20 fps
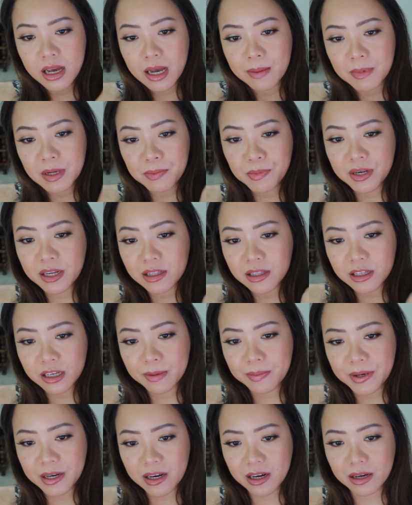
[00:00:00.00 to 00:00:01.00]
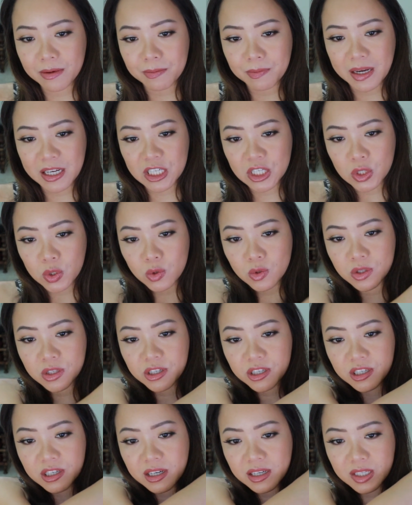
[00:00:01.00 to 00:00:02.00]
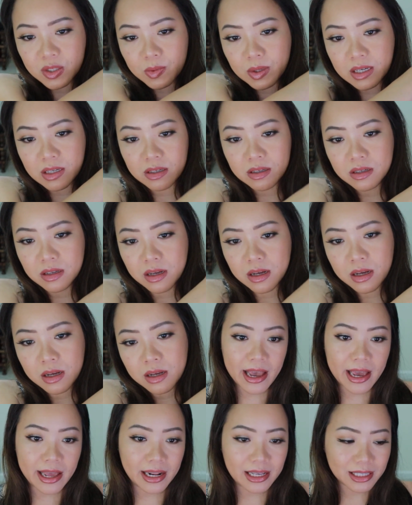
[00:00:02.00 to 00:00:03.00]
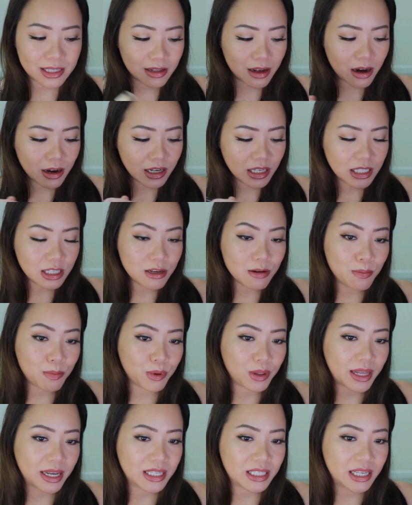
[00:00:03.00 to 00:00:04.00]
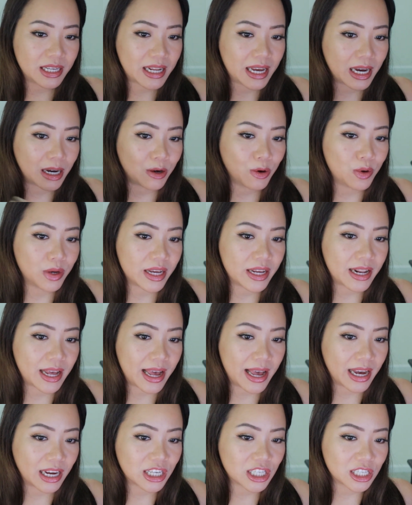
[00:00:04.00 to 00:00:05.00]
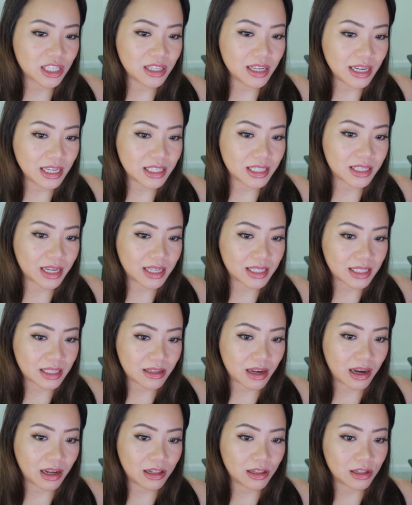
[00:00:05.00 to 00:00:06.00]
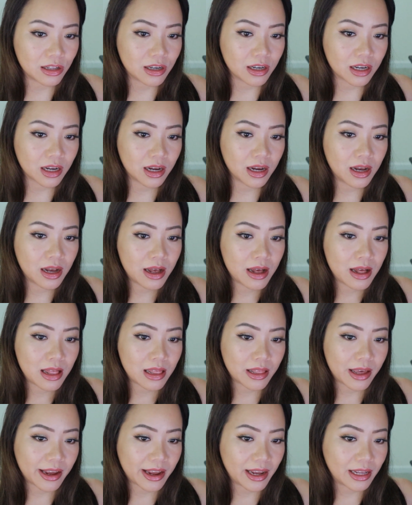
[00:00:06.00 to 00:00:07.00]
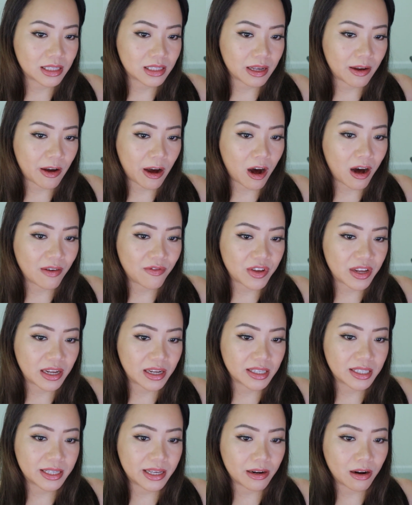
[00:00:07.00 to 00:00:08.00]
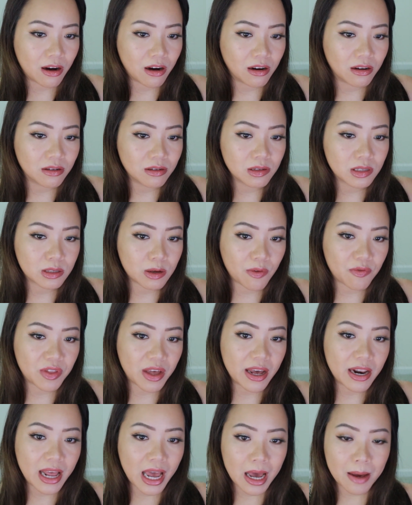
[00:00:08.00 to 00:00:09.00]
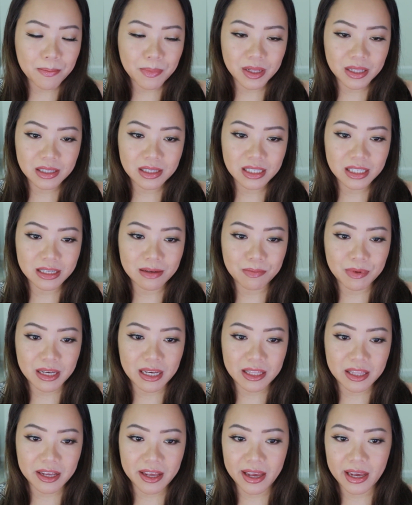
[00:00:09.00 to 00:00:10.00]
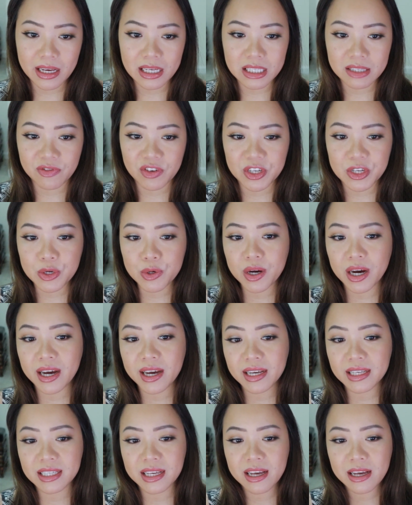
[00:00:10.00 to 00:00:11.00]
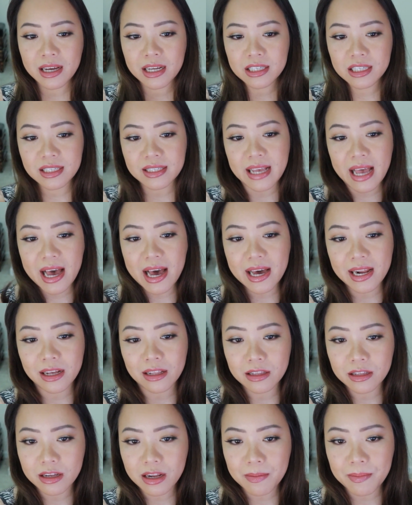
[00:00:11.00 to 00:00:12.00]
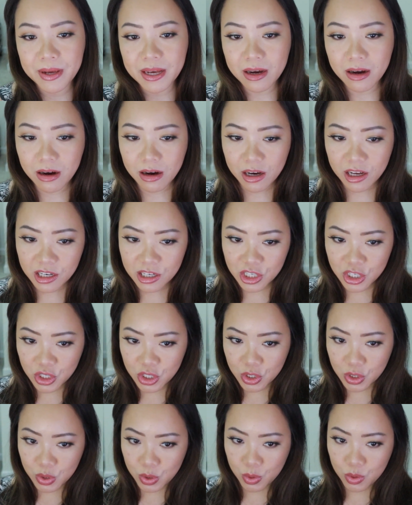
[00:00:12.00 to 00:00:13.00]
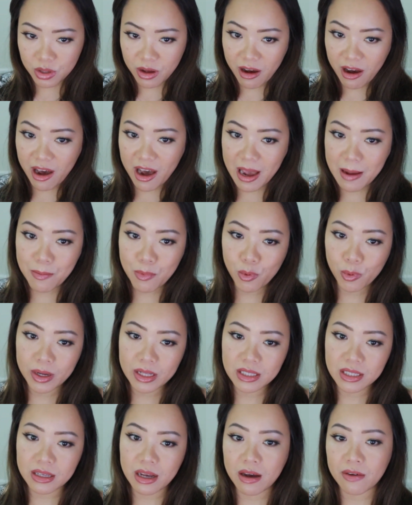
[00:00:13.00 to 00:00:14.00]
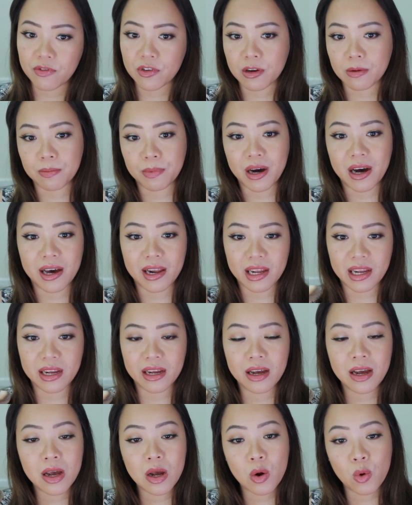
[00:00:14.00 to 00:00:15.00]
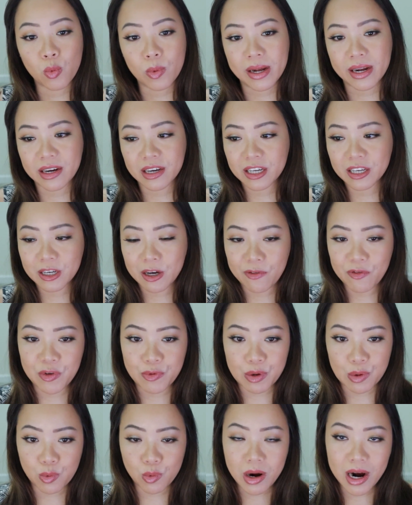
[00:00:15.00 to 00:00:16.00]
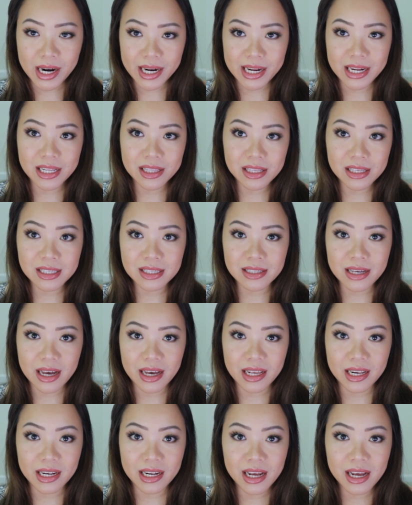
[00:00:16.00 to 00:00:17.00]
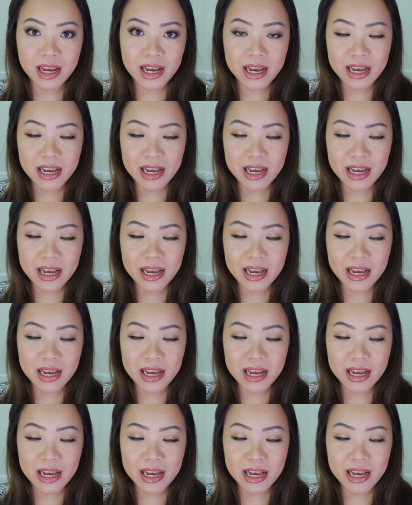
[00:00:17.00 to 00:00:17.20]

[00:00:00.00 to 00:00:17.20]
I'm gonna put a little bit on my shoulder as well. And as long as you blend it out, it actually does not look like it's obvious at all. So if that happens to be the case for you guys, just add a little bit onto the high points of your body where, you know, if you were walking in the sun